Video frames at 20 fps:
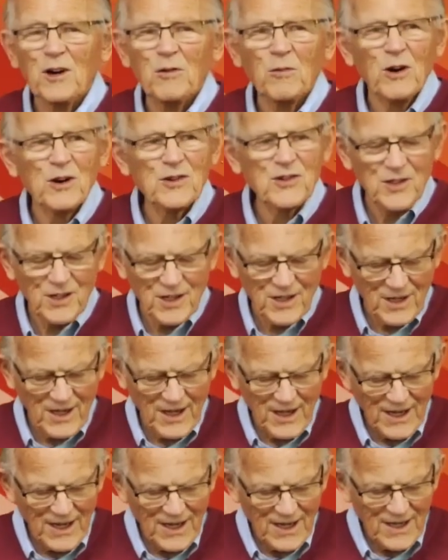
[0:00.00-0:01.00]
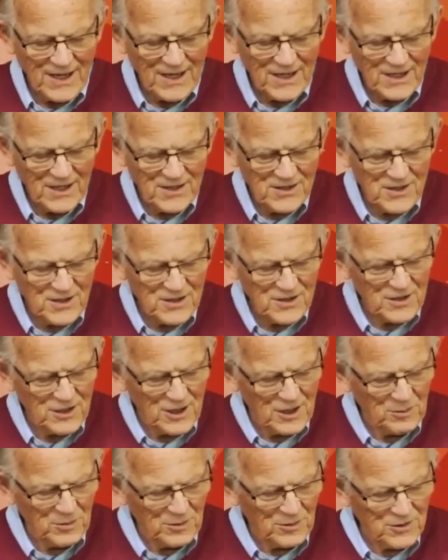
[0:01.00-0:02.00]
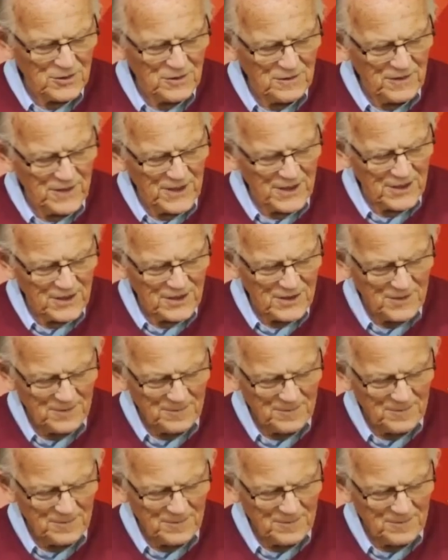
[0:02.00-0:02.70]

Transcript: washing his disciples' feet.